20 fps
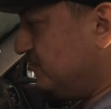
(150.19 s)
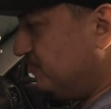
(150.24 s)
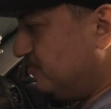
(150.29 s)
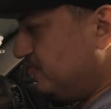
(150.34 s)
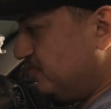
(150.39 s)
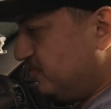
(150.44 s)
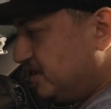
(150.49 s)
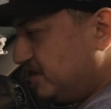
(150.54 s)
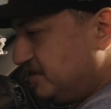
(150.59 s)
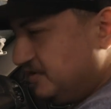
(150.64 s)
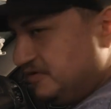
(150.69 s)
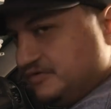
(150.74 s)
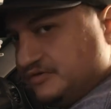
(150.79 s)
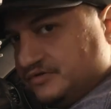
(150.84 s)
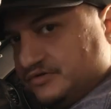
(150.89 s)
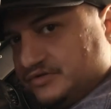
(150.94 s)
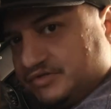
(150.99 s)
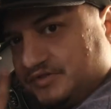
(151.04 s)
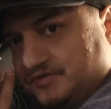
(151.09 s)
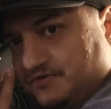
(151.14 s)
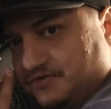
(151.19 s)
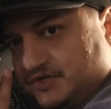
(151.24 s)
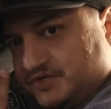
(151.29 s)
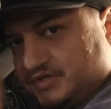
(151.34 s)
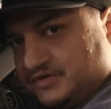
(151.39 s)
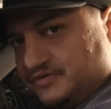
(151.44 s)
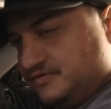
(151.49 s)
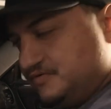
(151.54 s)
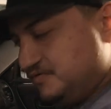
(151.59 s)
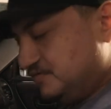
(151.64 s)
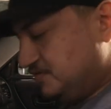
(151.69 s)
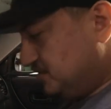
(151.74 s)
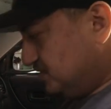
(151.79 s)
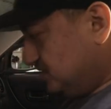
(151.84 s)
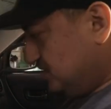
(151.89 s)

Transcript: From what I know, there's 3 screws.